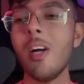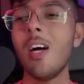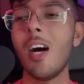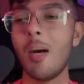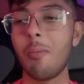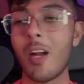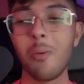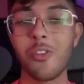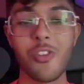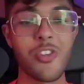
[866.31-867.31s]
But I
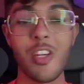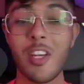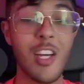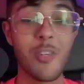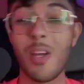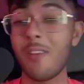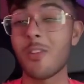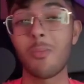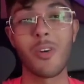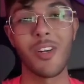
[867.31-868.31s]
was just saying, guys, we have
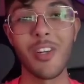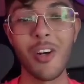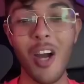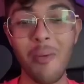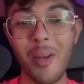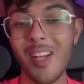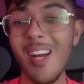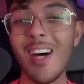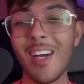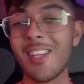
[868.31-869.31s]
support. You know what I
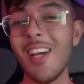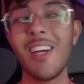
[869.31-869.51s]
mean?